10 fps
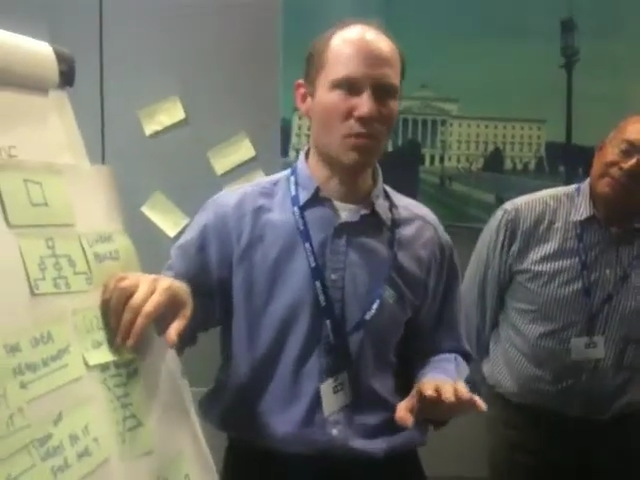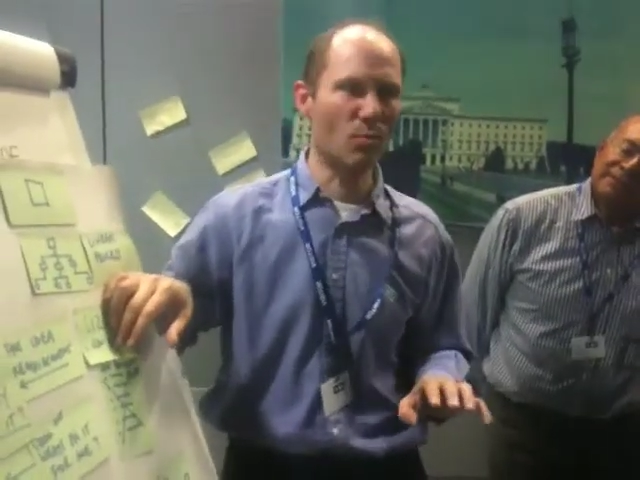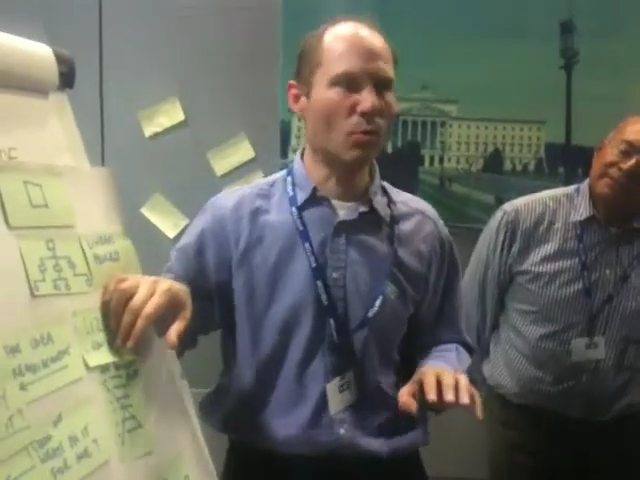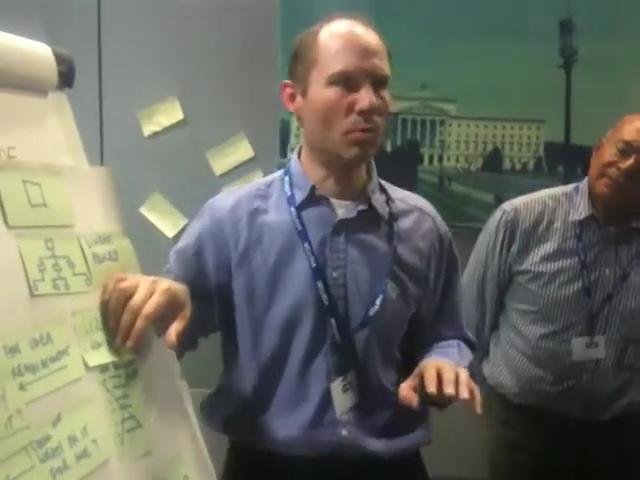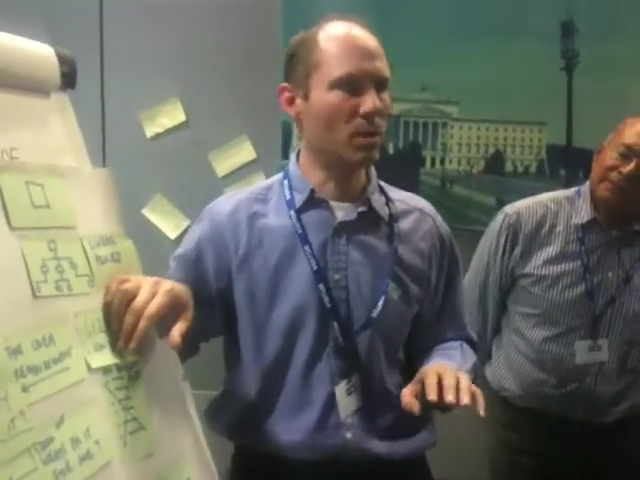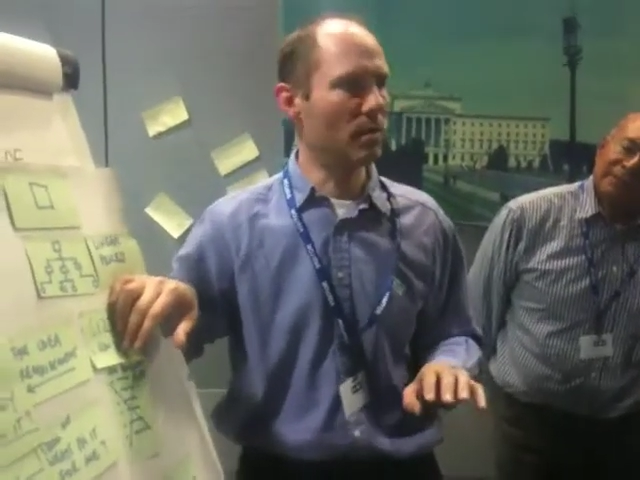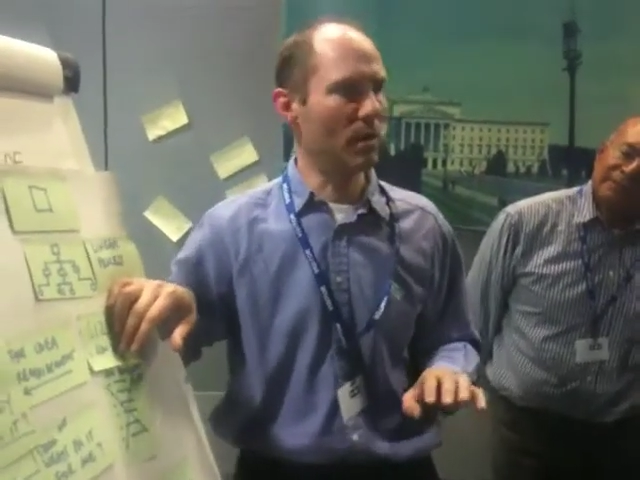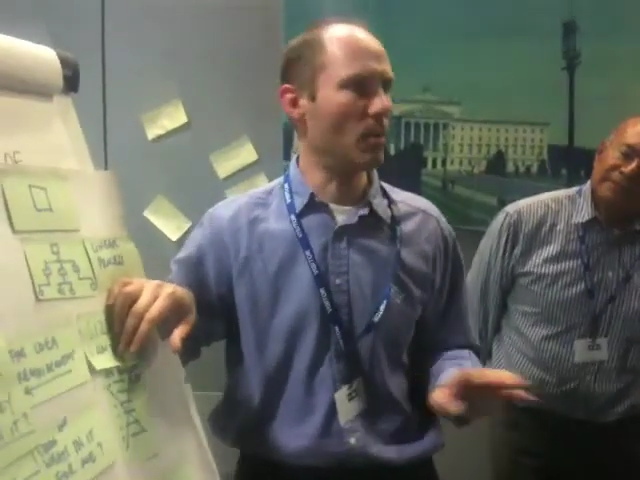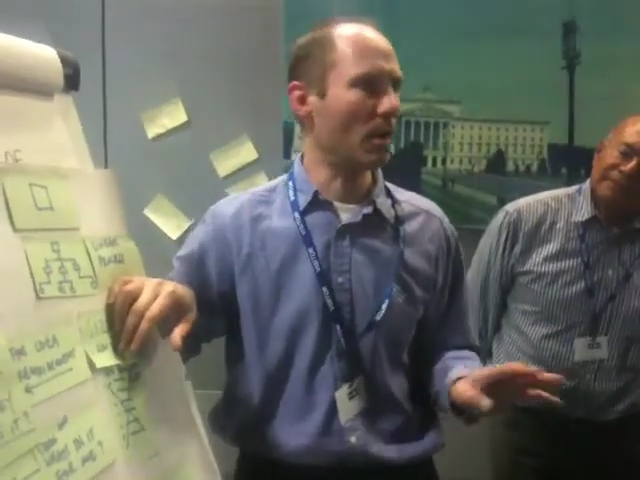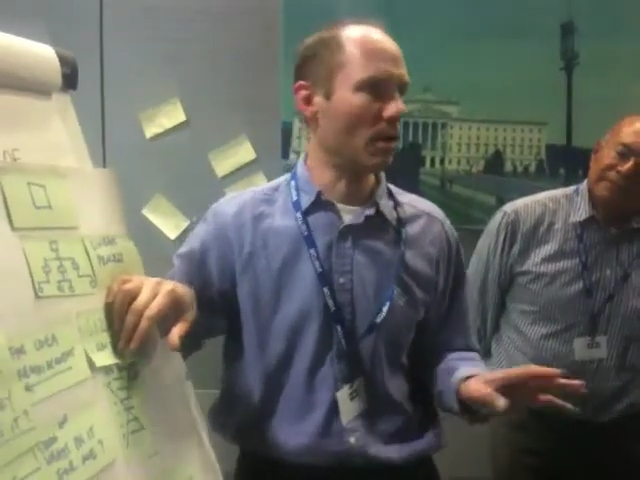small,
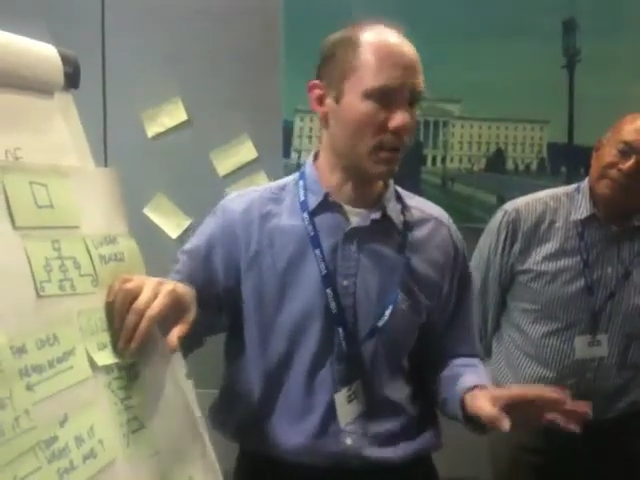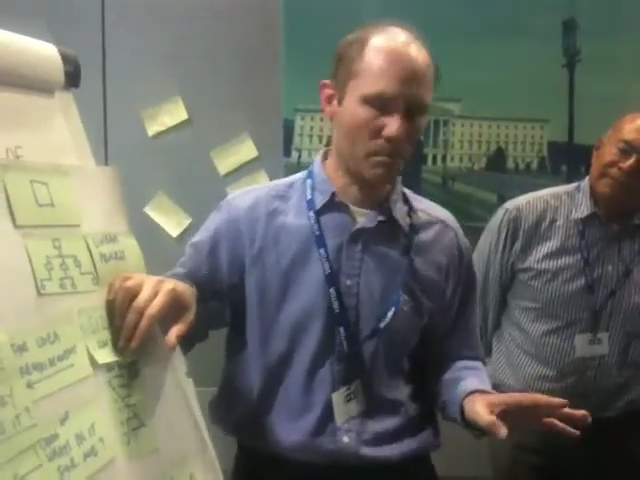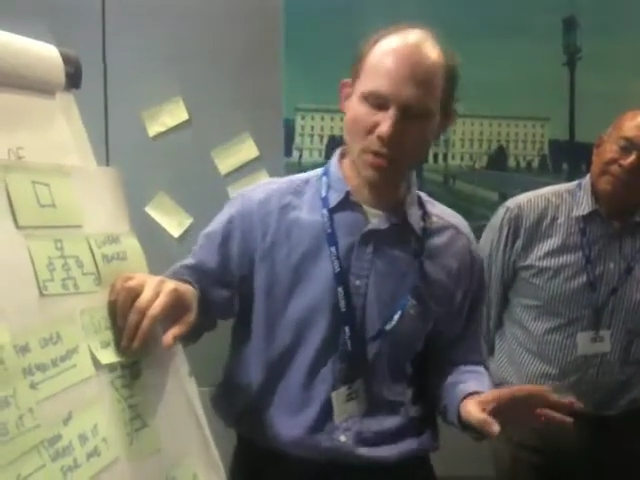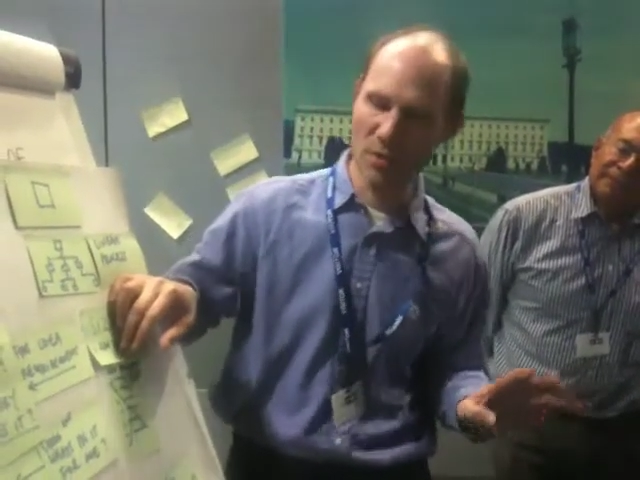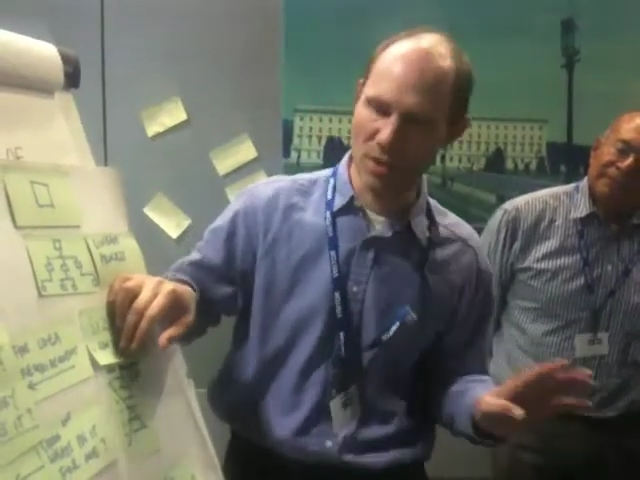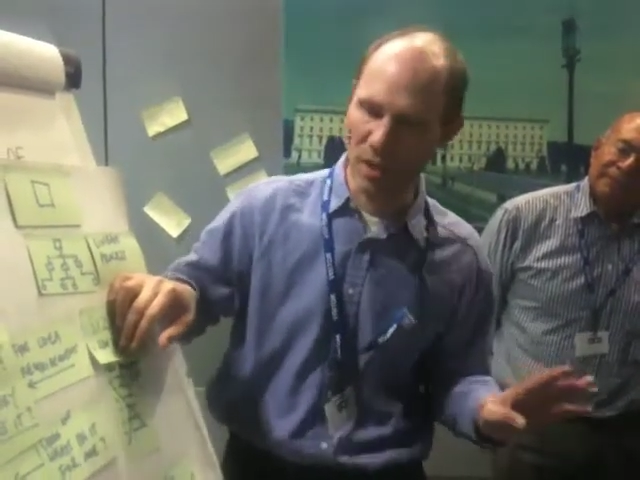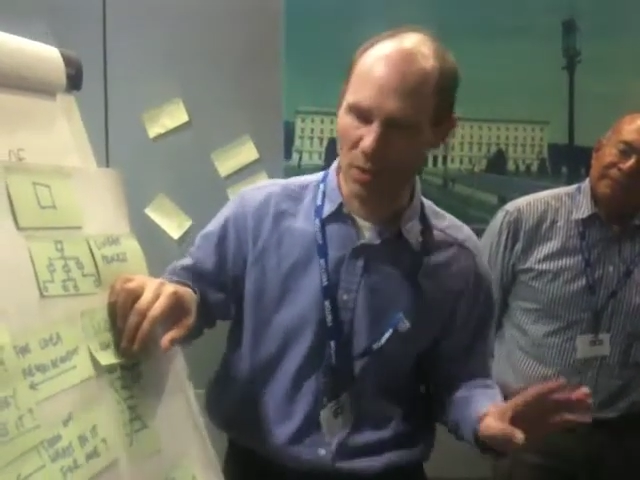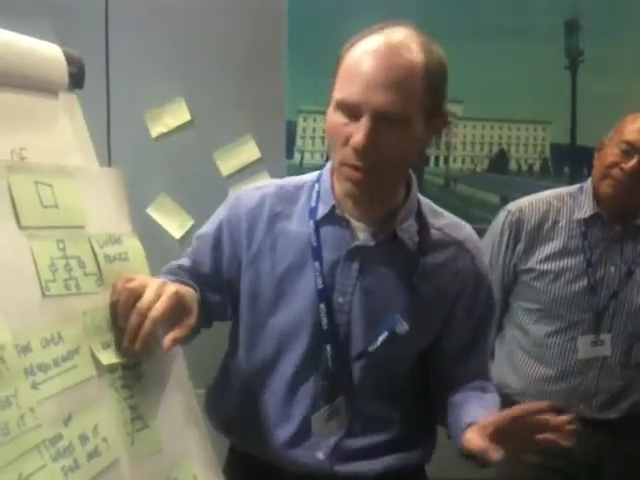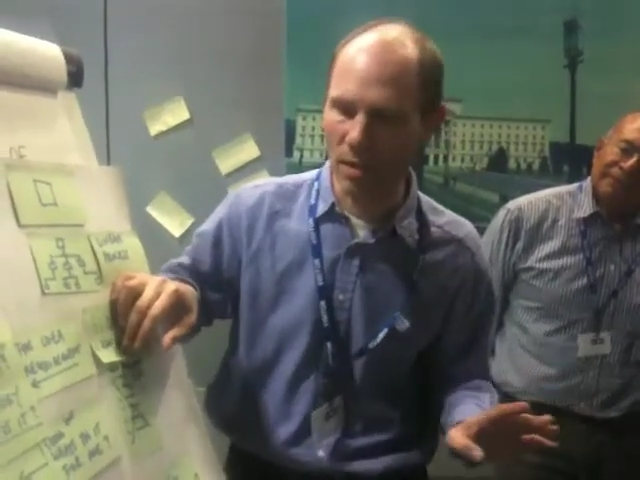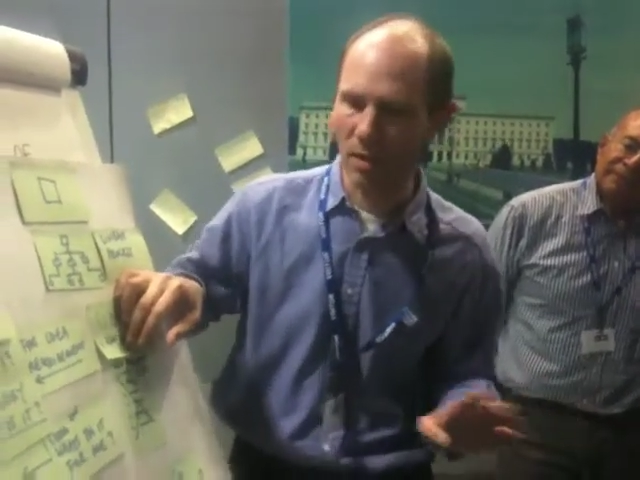they might go out of business
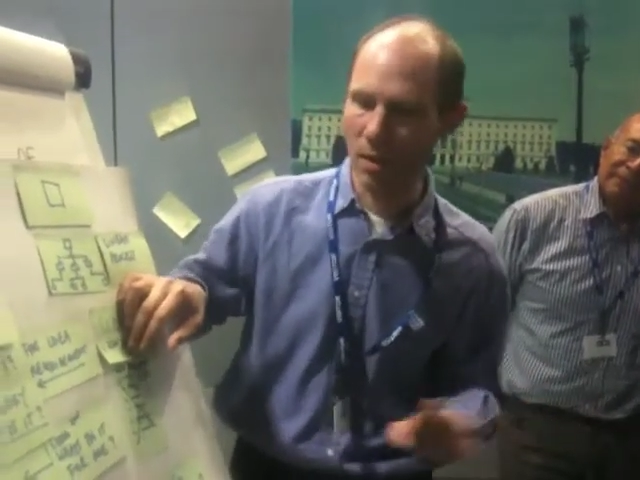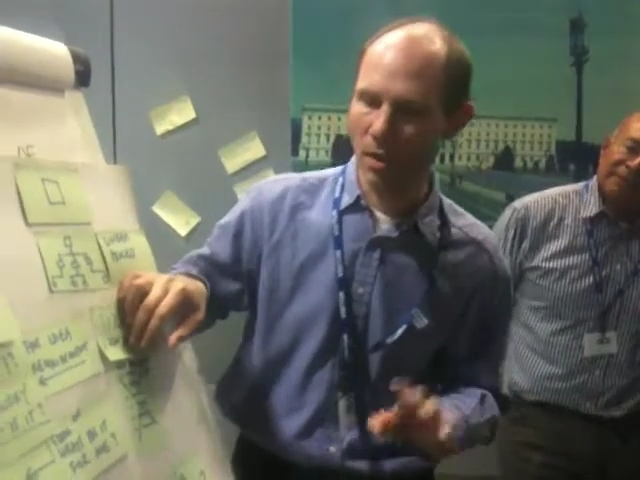next week.